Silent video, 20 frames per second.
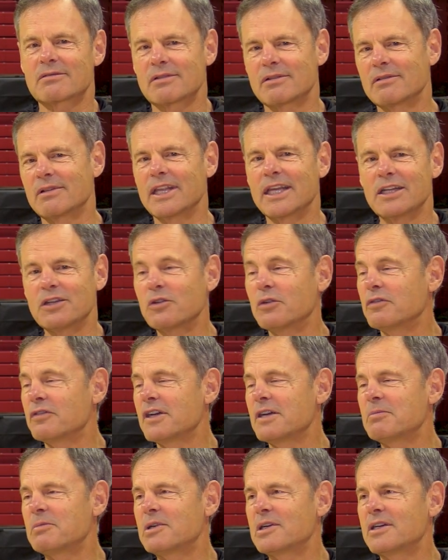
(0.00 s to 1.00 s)
late
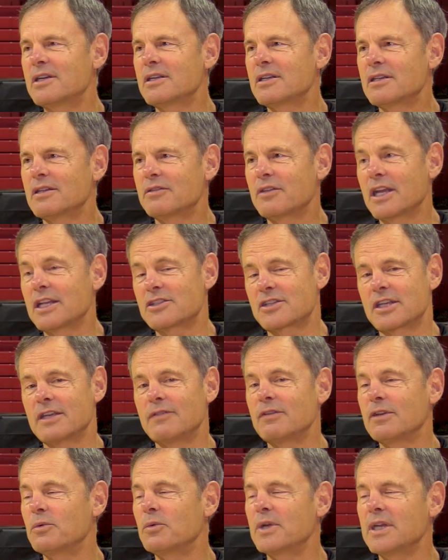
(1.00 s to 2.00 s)
November,
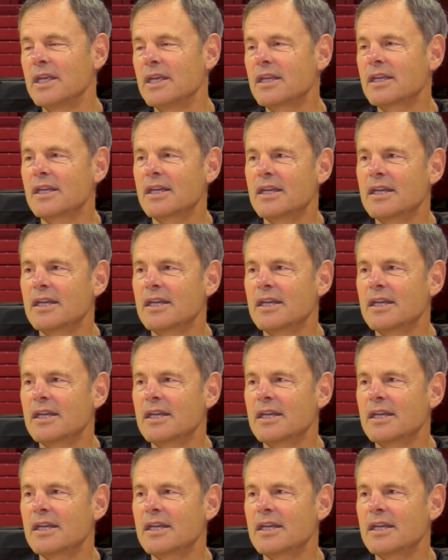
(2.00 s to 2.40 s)
Thanksgiving week.